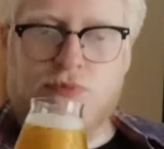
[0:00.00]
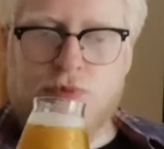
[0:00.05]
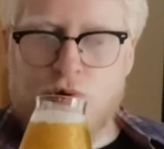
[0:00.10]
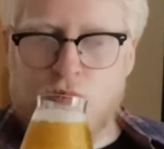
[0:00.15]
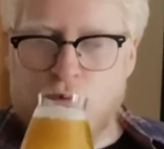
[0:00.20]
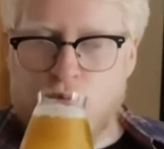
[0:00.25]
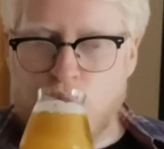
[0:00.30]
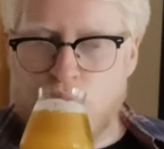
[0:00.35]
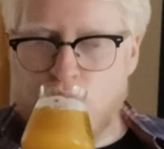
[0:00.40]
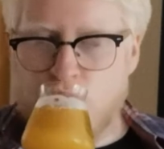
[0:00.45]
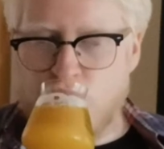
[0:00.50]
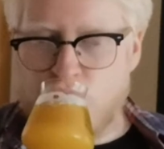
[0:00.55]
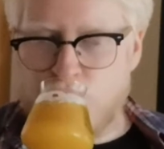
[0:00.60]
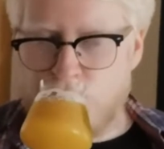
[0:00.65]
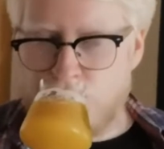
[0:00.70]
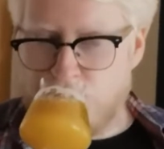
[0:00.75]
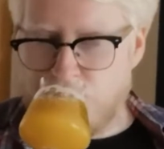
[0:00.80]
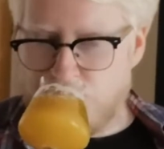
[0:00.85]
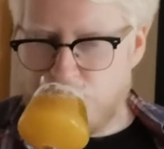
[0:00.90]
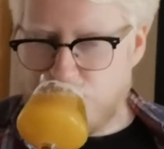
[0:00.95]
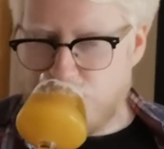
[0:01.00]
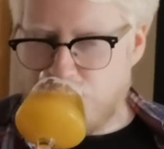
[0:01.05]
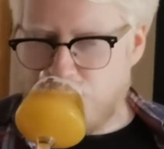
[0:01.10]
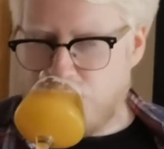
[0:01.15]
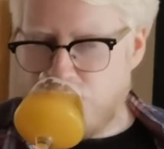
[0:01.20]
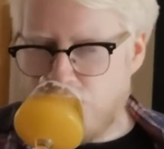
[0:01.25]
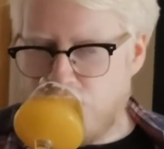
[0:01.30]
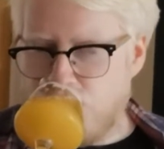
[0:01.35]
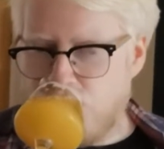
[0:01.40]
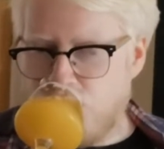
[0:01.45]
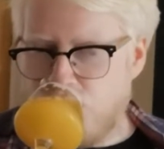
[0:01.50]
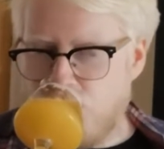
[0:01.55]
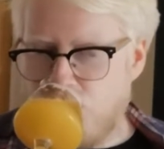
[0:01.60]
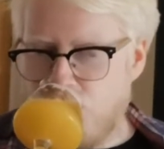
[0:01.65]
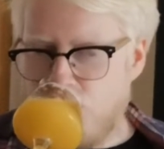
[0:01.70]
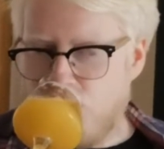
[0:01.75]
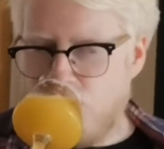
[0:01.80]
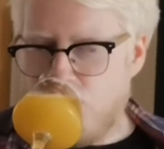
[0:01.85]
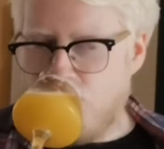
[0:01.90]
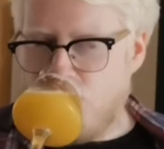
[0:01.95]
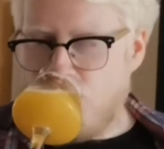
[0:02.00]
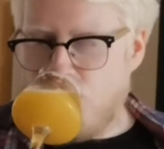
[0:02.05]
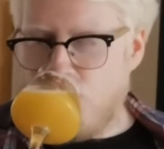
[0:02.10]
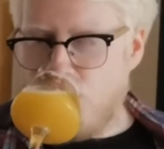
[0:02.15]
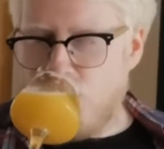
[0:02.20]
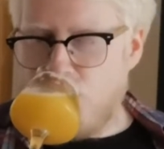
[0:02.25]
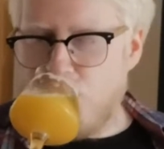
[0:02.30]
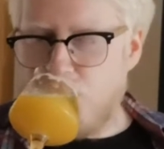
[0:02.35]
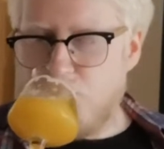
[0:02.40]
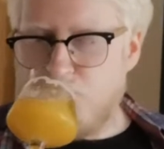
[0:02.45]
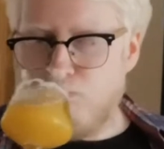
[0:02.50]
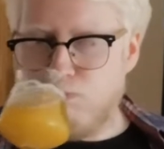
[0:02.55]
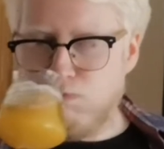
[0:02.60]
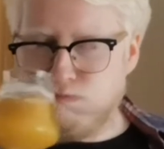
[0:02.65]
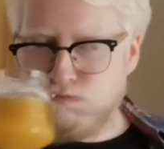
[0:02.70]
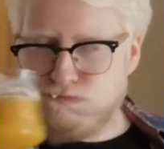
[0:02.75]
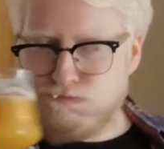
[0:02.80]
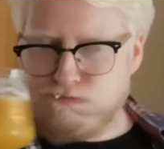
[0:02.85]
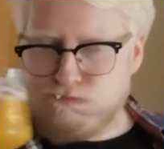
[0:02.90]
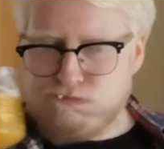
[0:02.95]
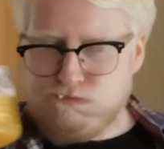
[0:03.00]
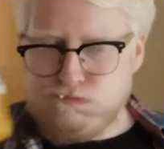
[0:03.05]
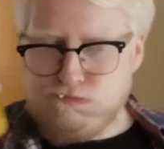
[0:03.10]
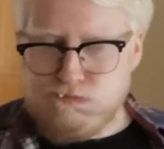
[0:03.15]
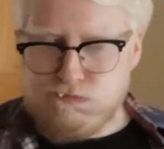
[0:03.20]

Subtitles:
Nothing is said.